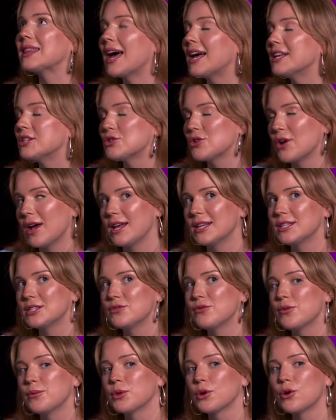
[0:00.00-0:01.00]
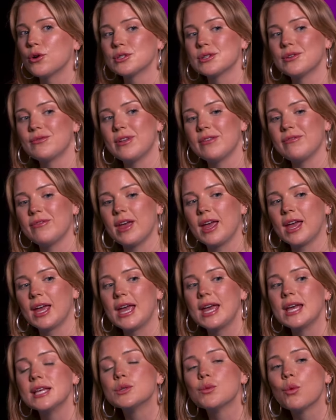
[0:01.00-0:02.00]
that stress from the cost of living
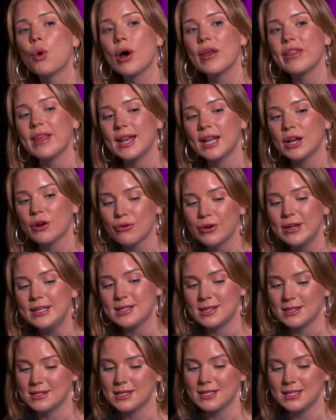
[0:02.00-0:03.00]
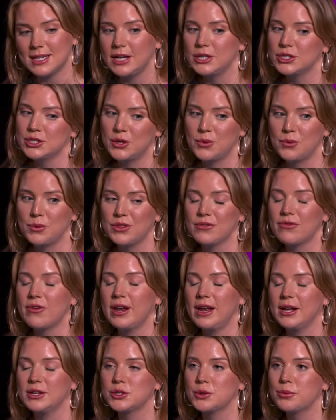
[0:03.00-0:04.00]
is what then increases this tension with the
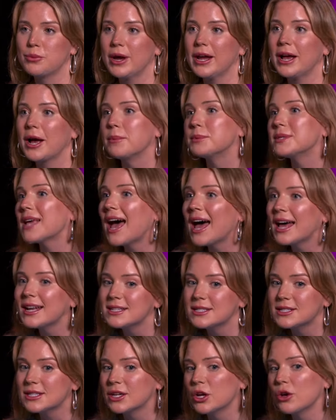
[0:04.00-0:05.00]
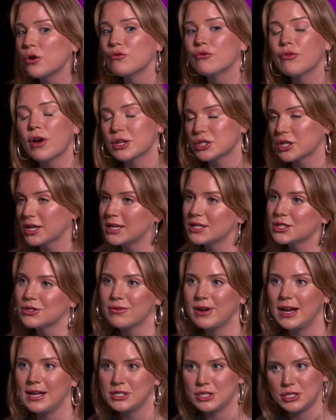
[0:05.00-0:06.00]
financial breakups and rushing into
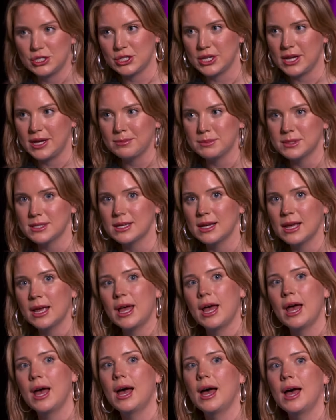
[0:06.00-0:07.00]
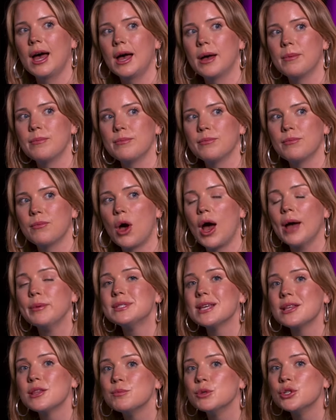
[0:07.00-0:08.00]
relationships. I would
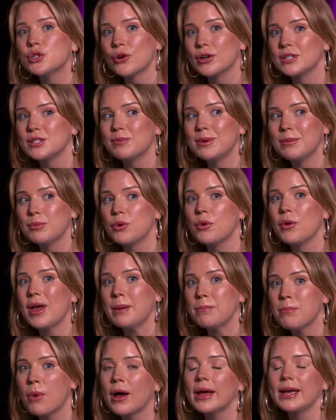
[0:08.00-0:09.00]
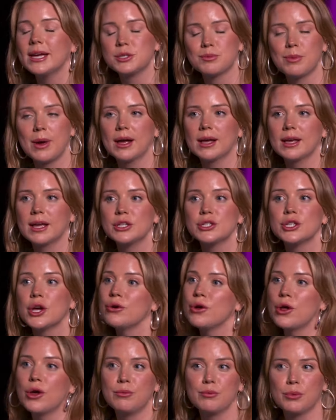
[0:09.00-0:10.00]
say the majority of people in my age bracket
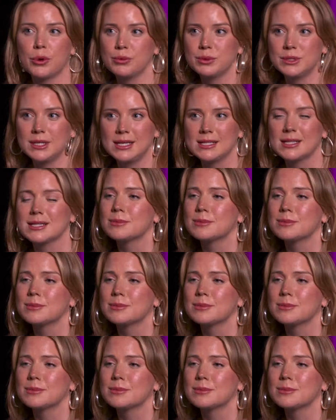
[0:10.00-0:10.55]
don't own properties,